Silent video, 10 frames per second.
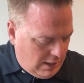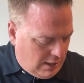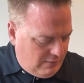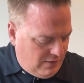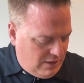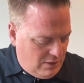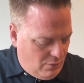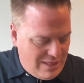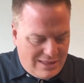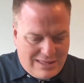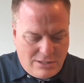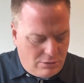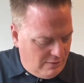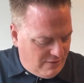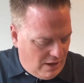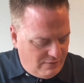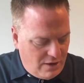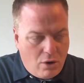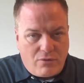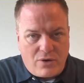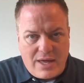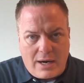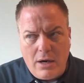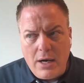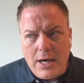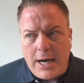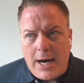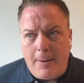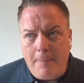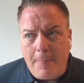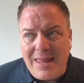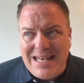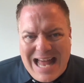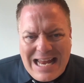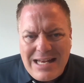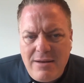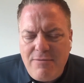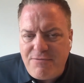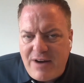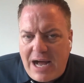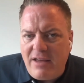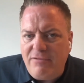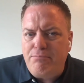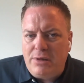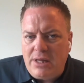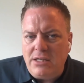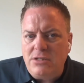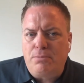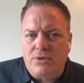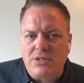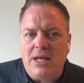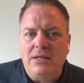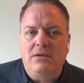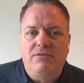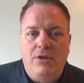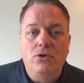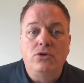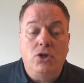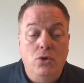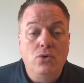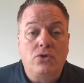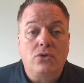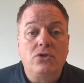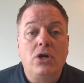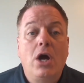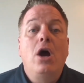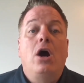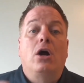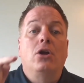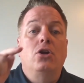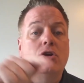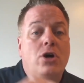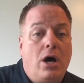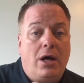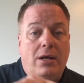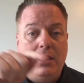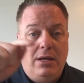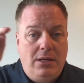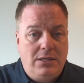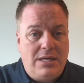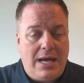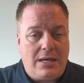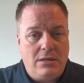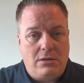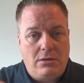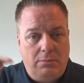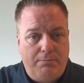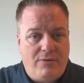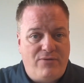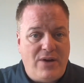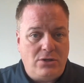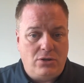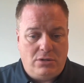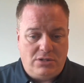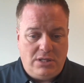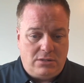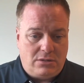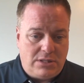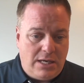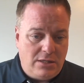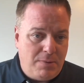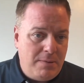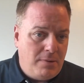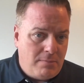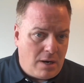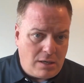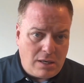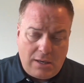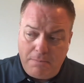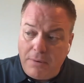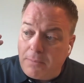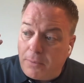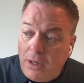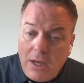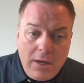given the way that things are evolving over there, 95+% of those users are non-technical professionals. These are salespeople, marketing people,